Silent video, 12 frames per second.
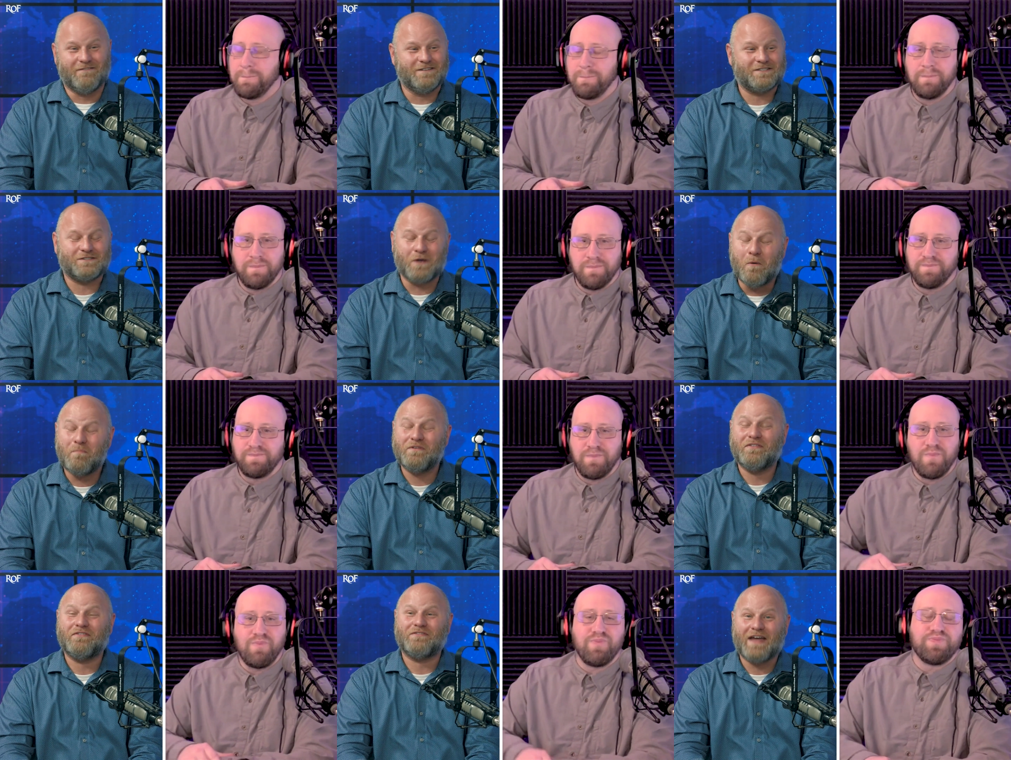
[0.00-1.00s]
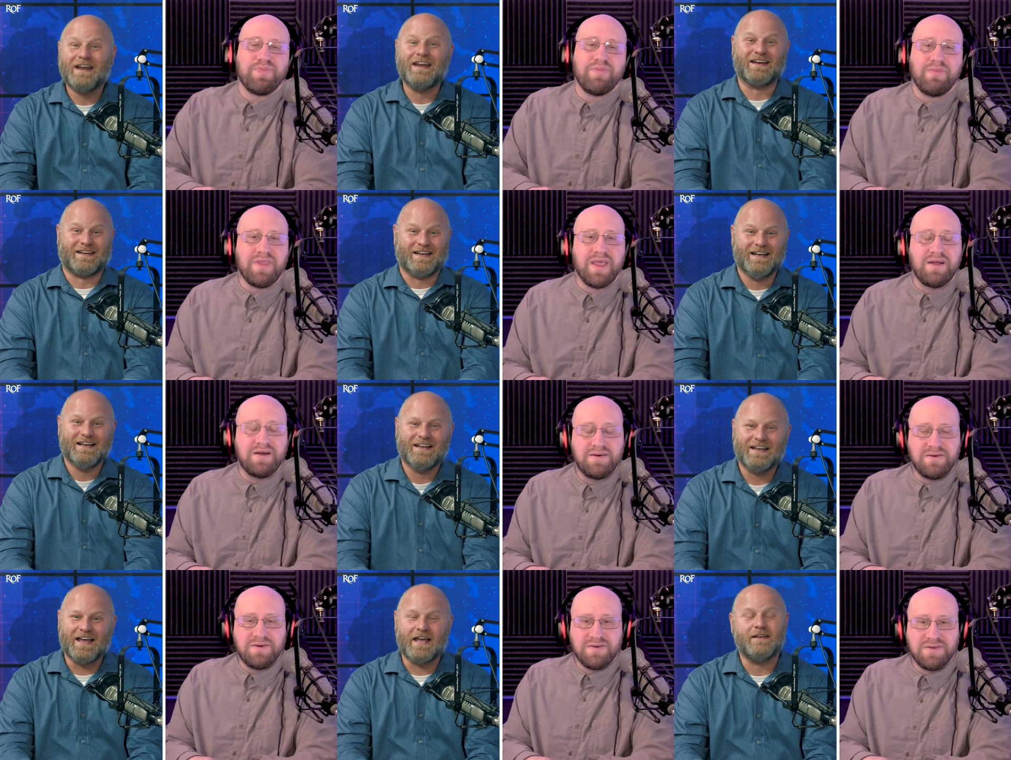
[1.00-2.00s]
Speaker 1: it was so pathetic
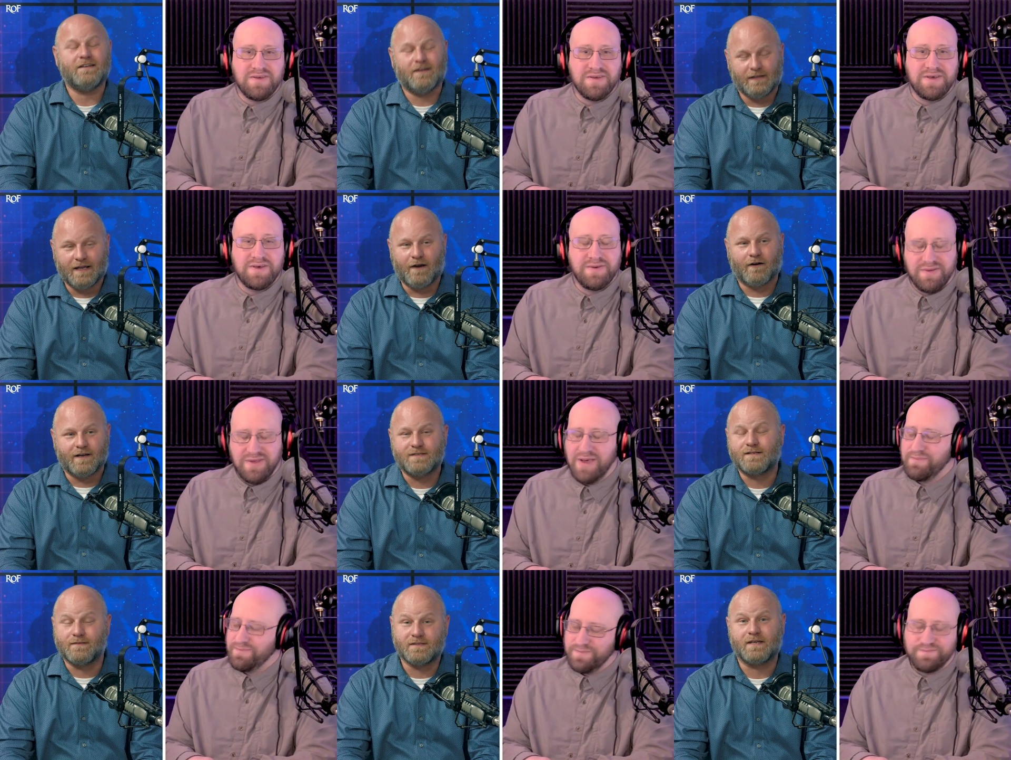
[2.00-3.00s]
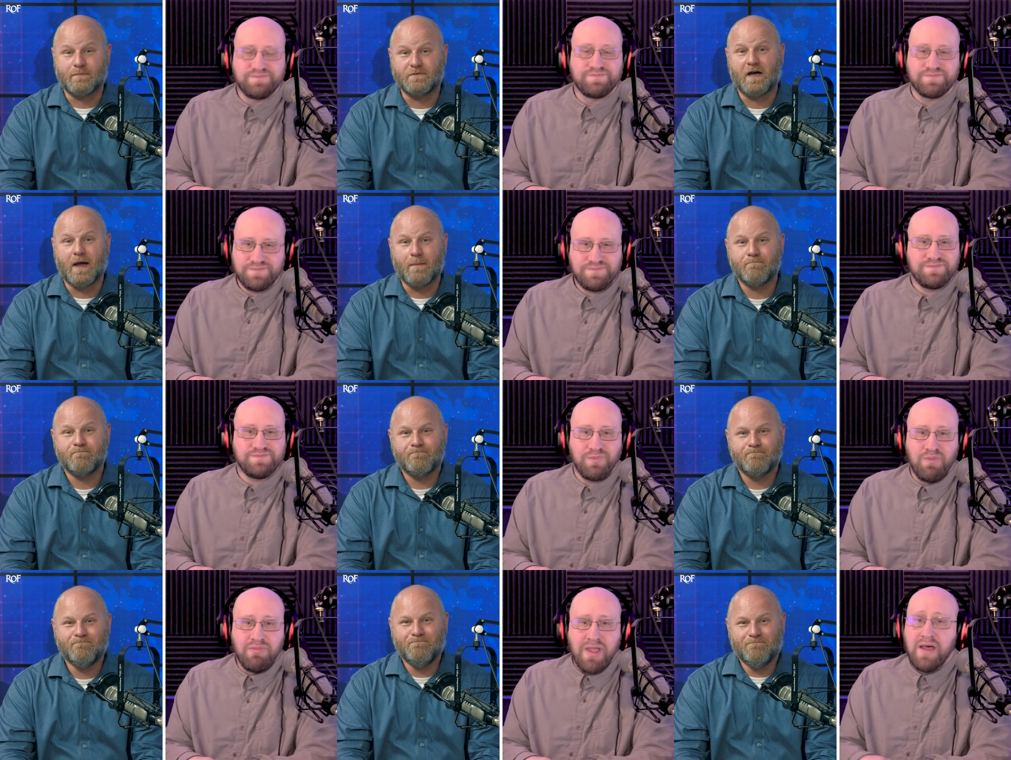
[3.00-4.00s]
and hilarious at the same time.
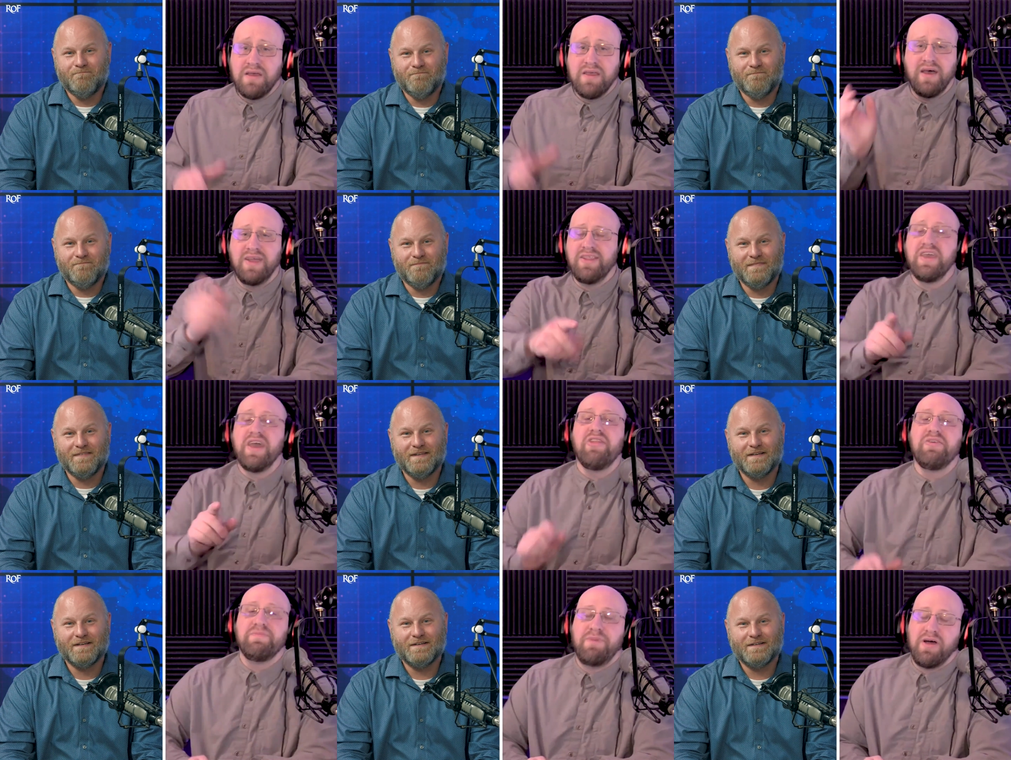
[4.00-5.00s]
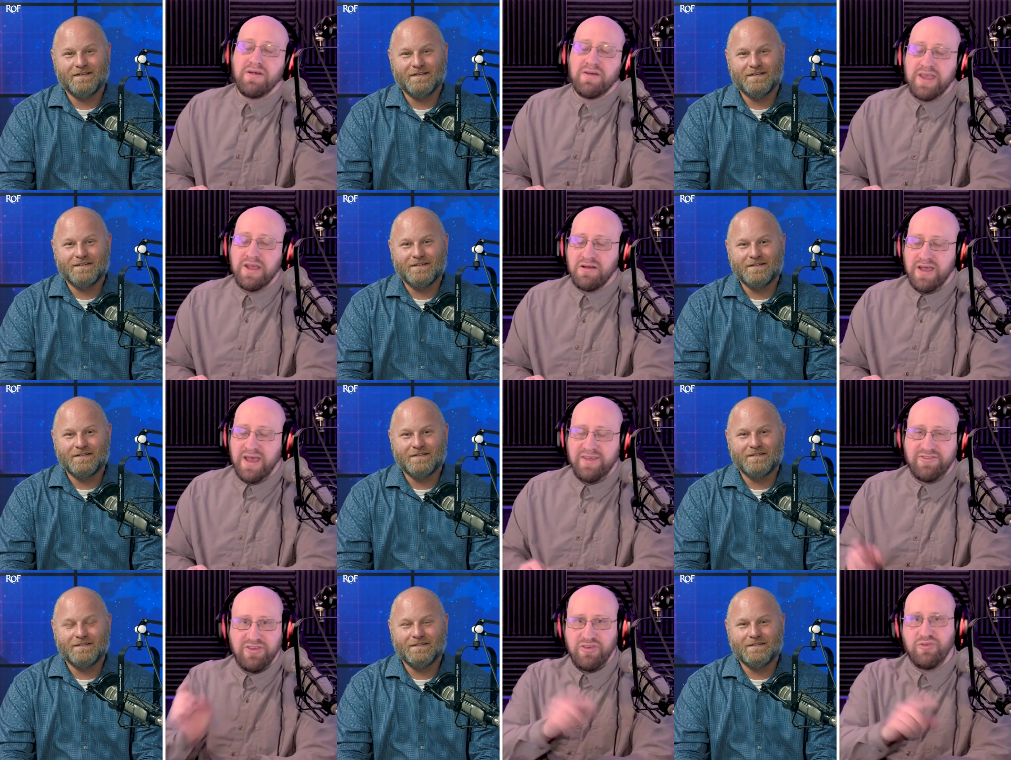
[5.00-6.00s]
Speaker 2: And the other part here
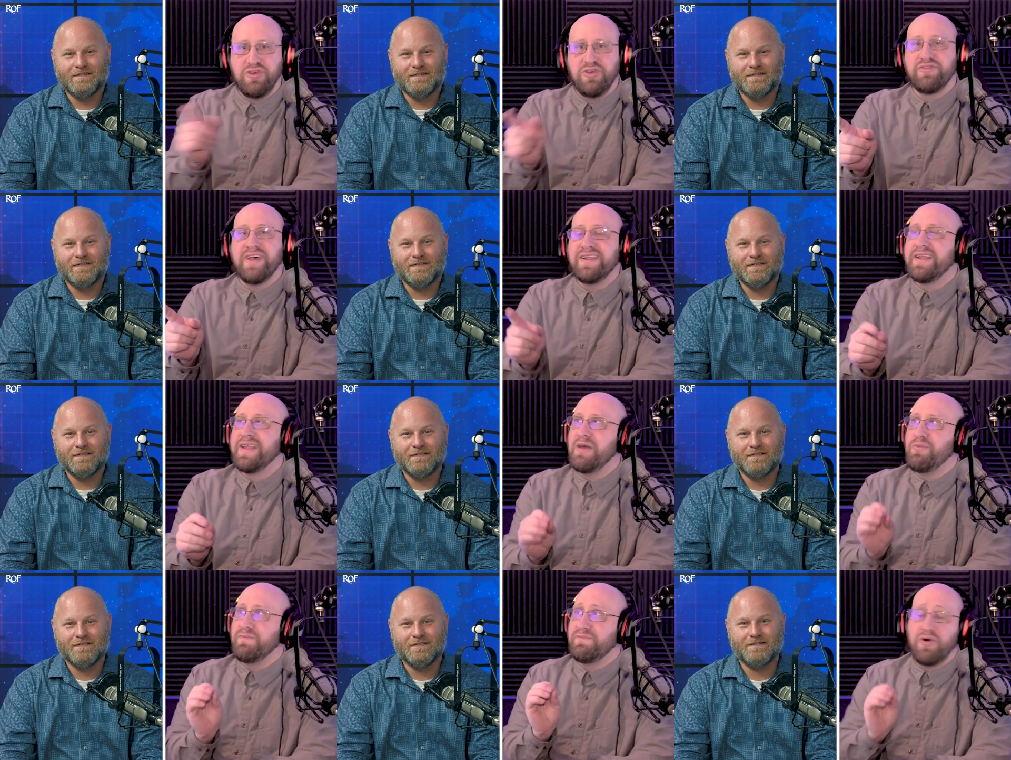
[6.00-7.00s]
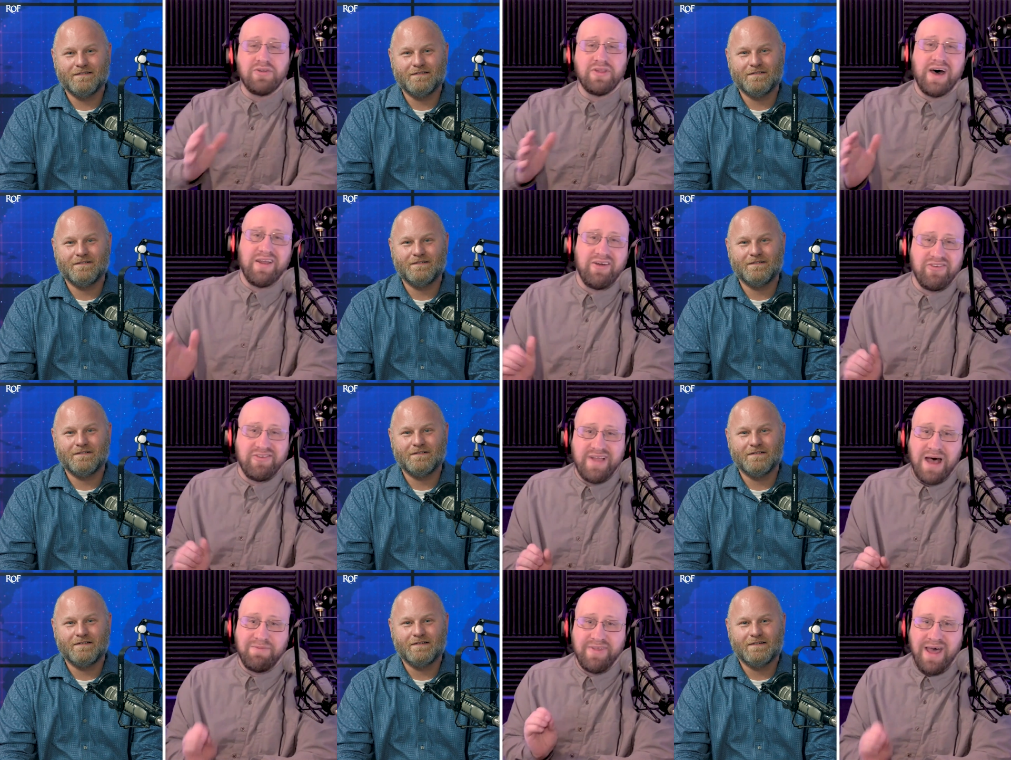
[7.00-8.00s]
is you, you said that they pulled out all the
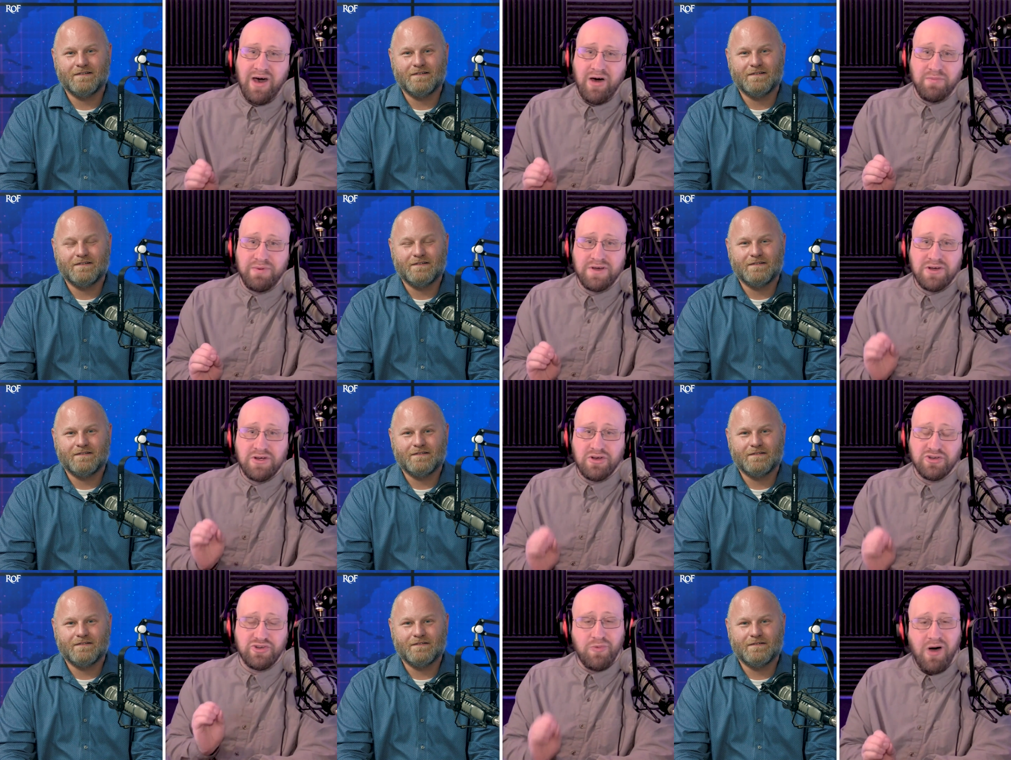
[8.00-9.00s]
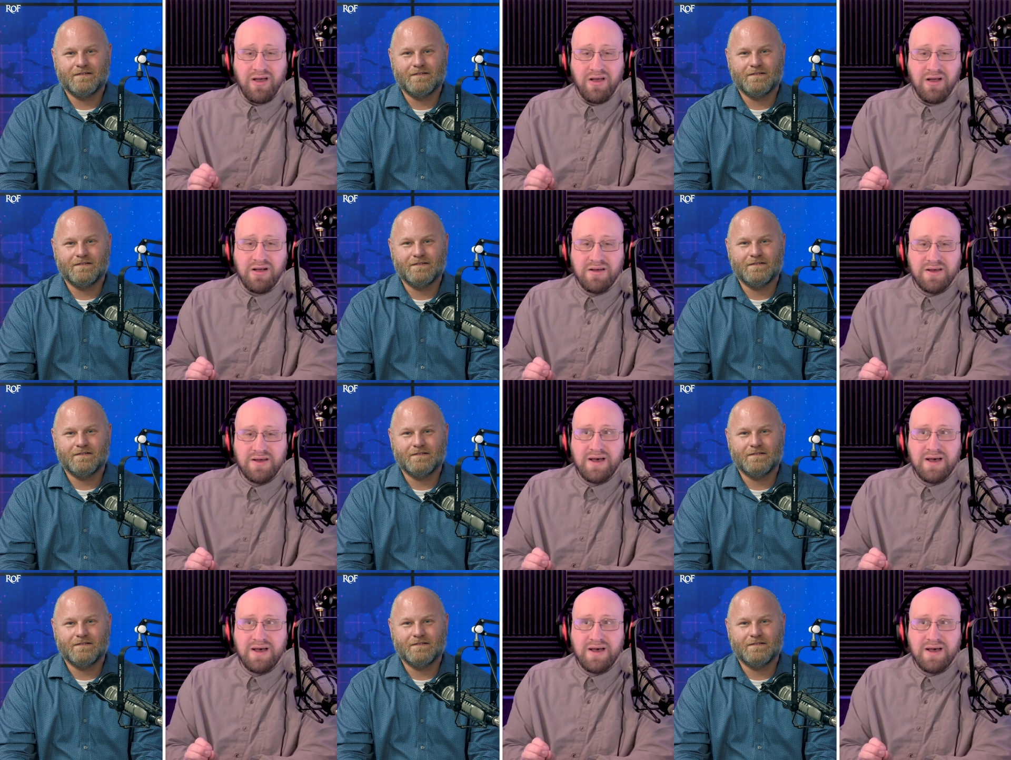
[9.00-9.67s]
stops to help Herschel Walker.